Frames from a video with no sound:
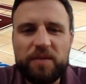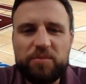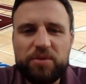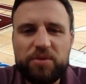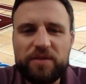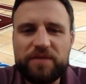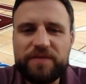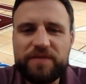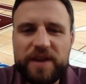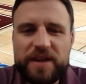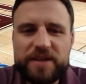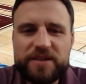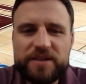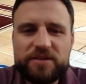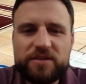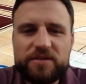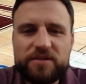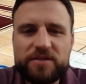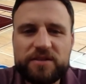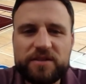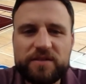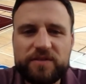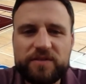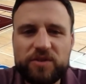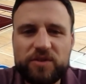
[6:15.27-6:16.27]

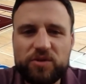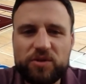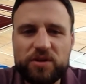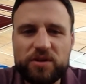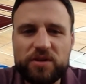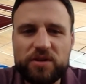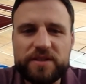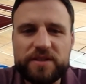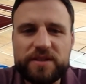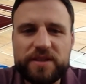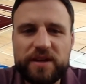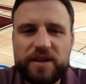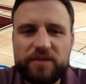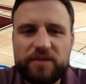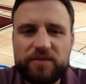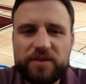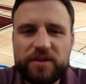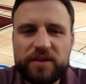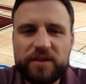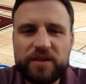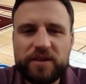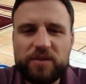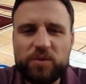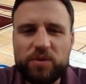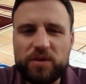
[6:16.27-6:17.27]
professors of yours that
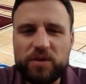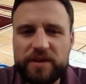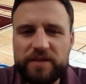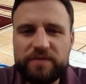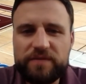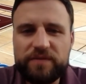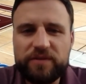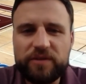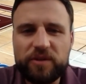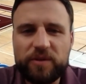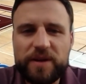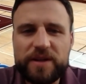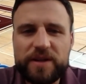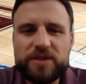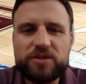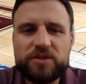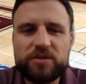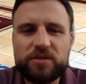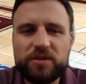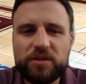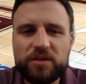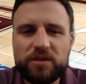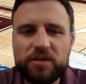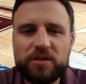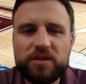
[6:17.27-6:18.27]
really were
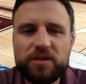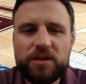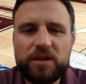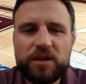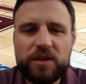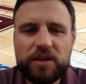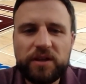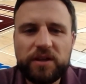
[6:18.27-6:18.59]
influential